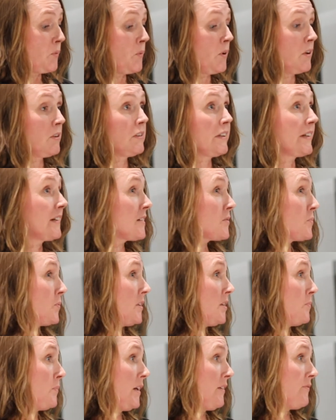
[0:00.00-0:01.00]
What links
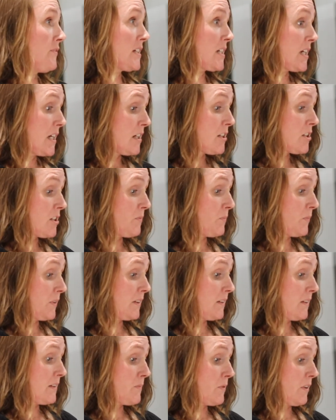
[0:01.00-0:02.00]
would there be for teaching
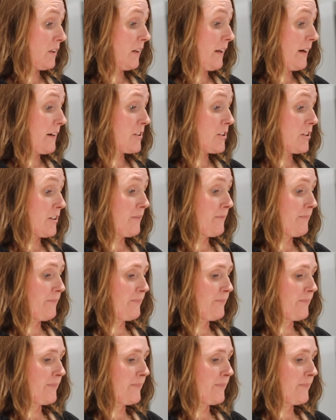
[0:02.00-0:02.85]
with this collection?